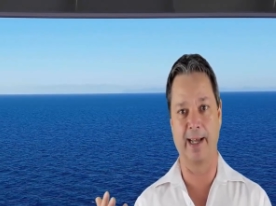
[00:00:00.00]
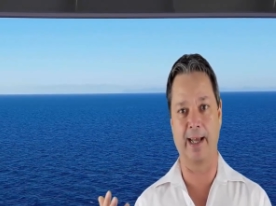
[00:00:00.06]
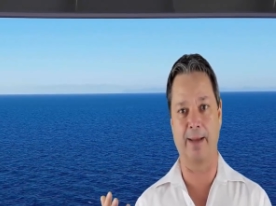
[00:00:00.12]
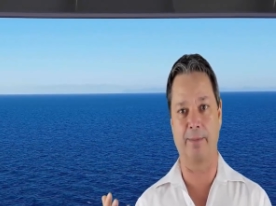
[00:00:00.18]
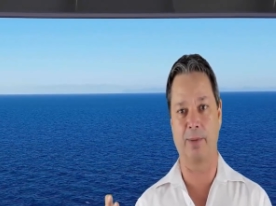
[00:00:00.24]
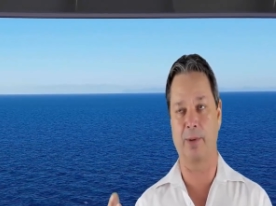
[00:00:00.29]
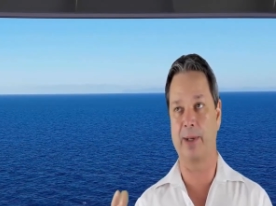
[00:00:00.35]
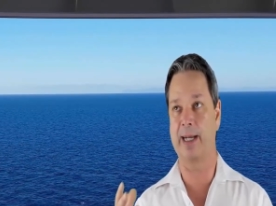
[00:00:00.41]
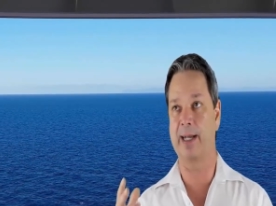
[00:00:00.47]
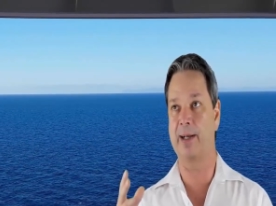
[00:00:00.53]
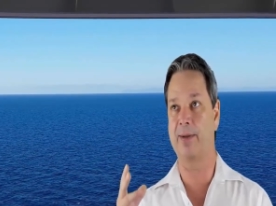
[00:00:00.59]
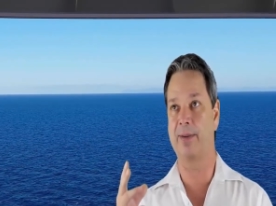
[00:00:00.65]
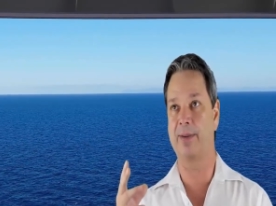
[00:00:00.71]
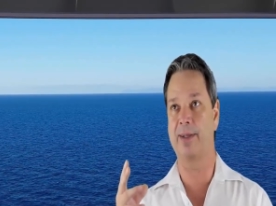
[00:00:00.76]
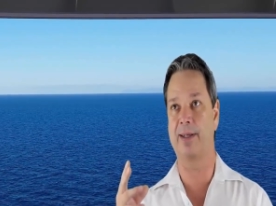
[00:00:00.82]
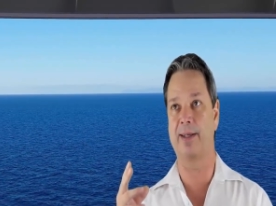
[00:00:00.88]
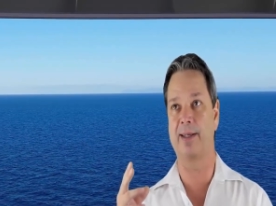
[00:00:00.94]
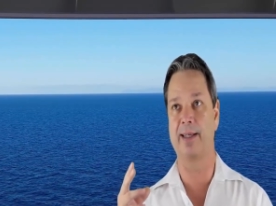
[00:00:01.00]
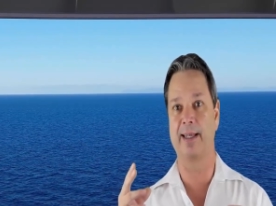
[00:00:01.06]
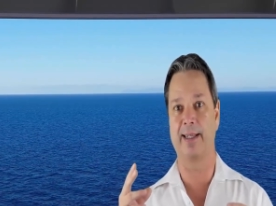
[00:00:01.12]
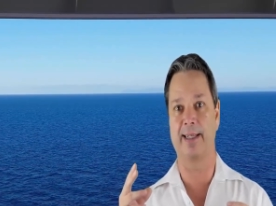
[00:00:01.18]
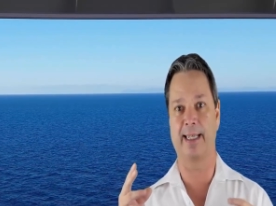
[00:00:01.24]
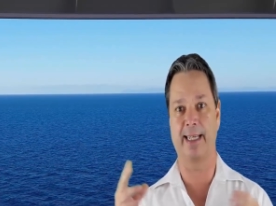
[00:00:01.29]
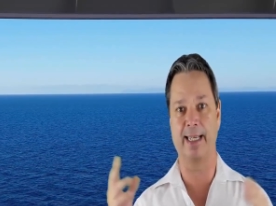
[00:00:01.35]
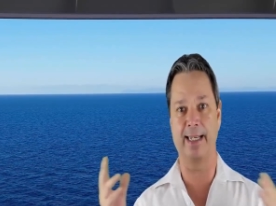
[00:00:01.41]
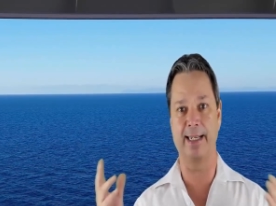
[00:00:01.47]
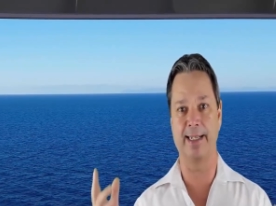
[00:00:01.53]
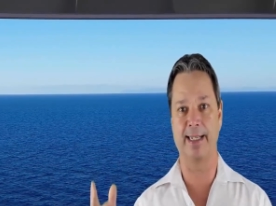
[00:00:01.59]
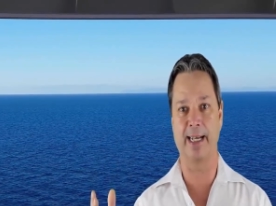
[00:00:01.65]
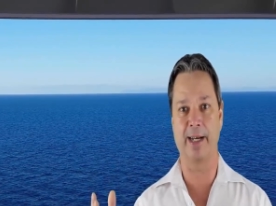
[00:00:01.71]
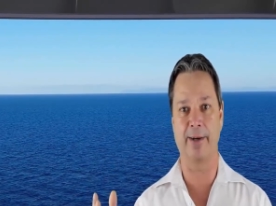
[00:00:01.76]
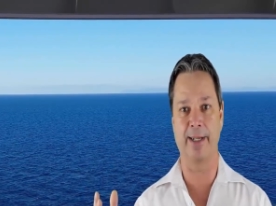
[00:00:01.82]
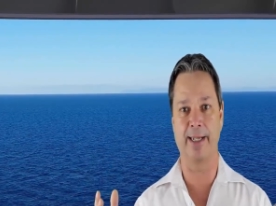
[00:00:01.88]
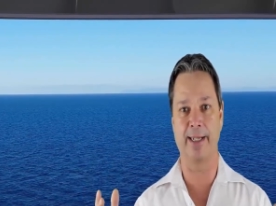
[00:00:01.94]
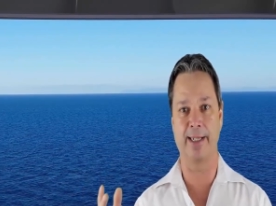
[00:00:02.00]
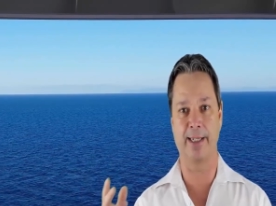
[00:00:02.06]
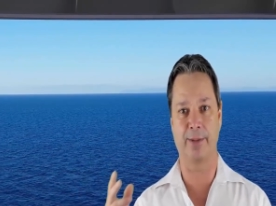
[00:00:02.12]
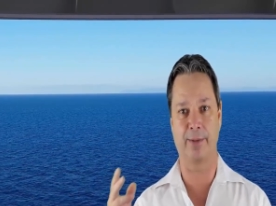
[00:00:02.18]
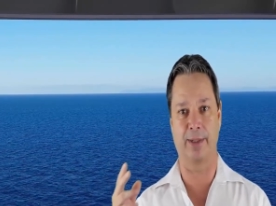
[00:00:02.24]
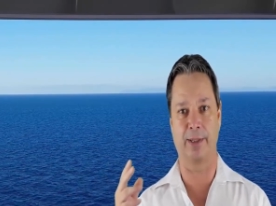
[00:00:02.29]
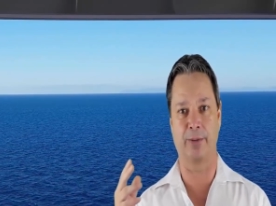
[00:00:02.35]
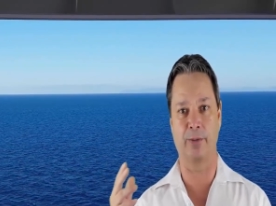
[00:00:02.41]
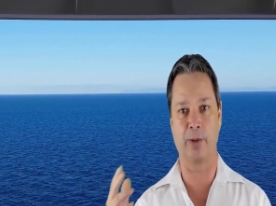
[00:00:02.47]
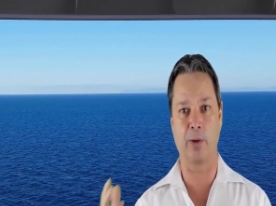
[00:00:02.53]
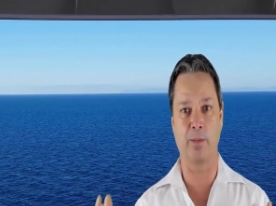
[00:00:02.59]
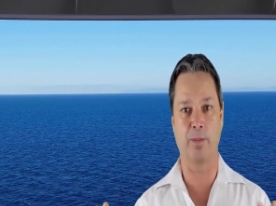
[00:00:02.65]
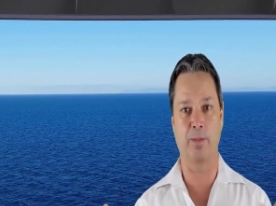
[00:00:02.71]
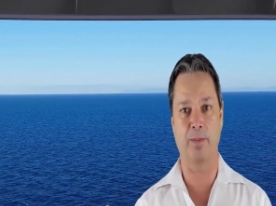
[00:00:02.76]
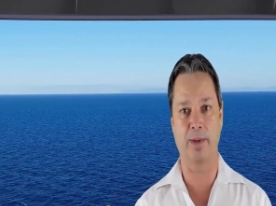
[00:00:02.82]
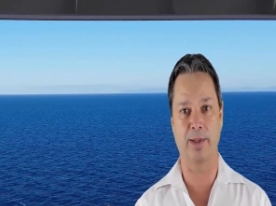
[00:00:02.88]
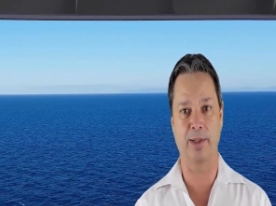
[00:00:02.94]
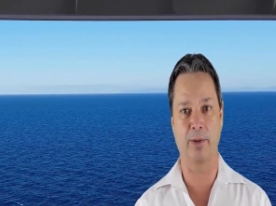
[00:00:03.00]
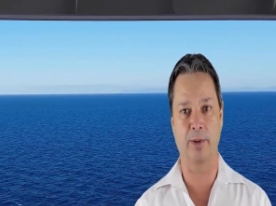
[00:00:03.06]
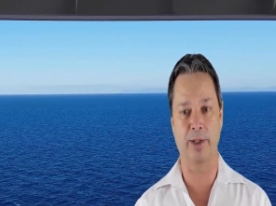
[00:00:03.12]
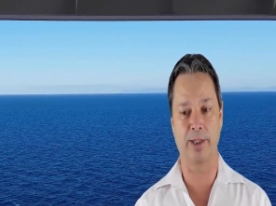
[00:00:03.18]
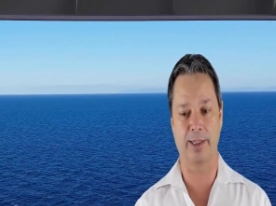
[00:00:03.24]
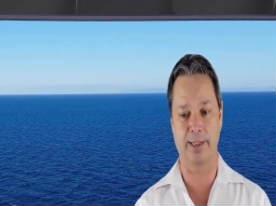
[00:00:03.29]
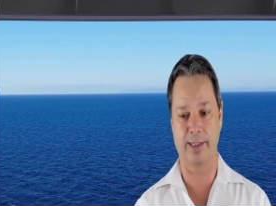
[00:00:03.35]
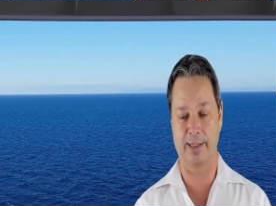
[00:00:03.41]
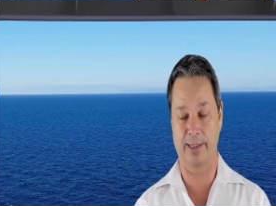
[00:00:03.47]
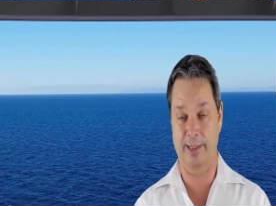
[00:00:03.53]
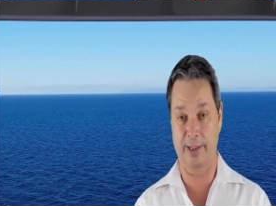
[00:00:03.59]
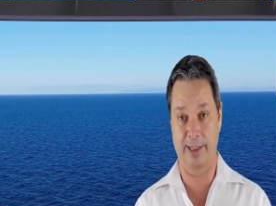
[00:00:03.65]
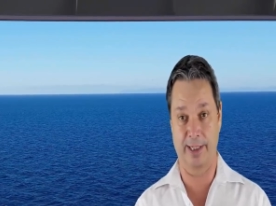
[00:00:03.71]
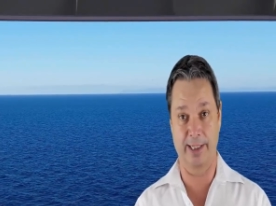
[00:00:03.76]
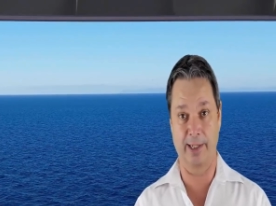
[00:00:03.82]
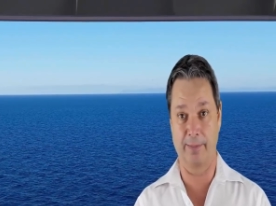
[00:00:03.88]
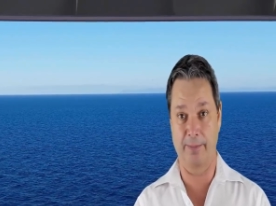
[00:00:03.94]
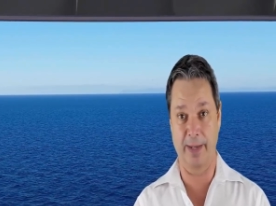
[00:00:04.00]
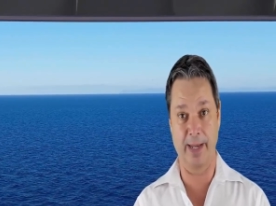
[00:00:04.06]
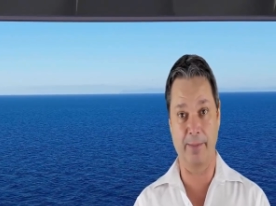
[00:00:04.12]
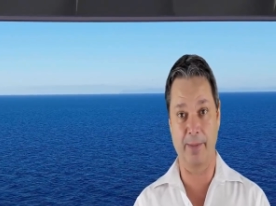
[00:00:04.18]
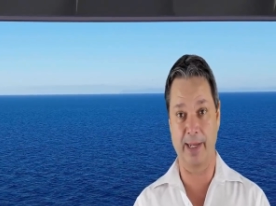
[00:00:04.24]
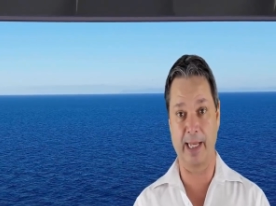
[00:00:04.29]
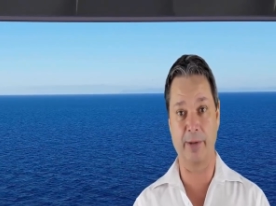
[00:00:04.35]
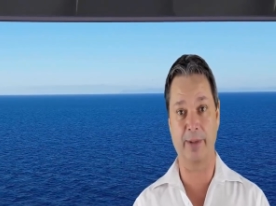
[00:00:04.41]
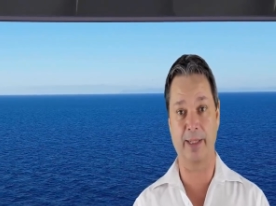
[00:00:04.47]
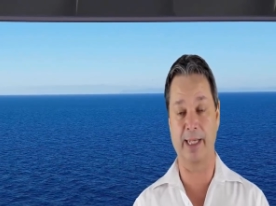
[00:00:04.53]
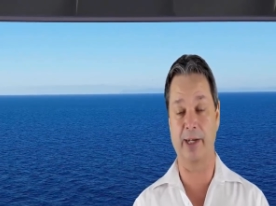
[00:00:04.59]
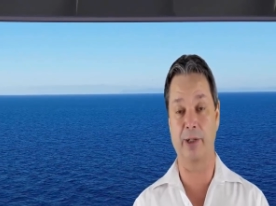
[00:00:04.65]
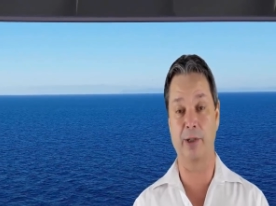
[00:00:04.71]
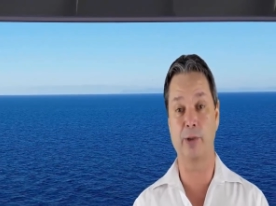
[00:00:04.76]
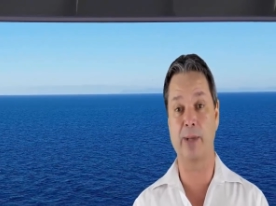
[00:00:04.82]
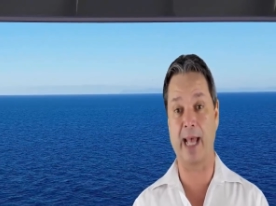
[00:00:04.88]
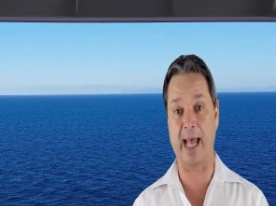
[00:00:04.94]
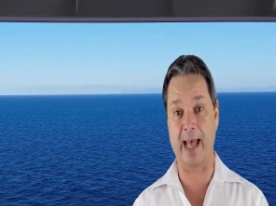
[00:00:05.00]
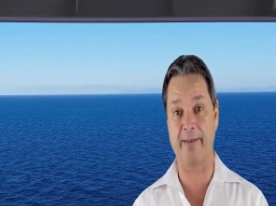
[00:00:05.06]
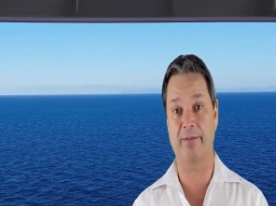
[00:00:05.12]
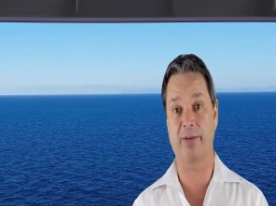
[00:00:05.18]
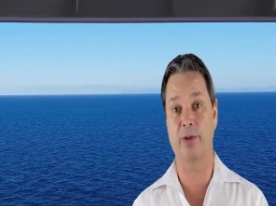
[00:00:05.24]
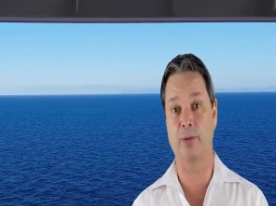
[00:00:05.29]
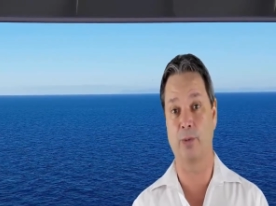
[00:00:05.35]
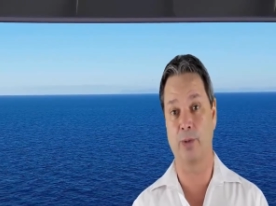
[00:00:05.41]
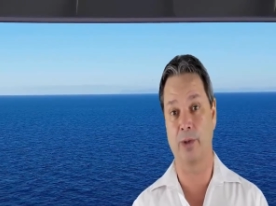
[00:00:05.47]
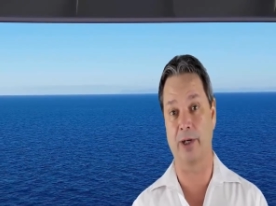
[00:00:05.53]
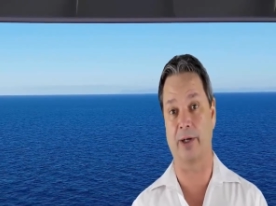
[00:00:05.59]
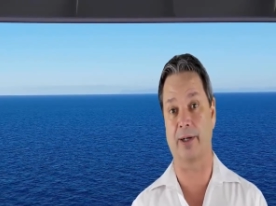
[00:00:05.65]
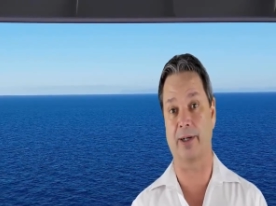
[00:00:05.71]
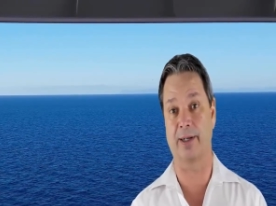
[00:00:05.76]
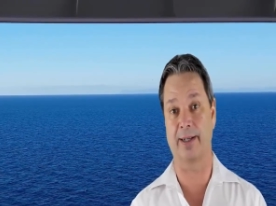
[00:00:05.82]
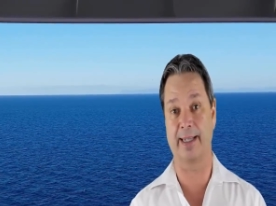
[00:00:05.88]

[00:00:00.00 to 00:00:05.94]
up around the, the kids' areas with the rope courses, there's still people out there who have to work.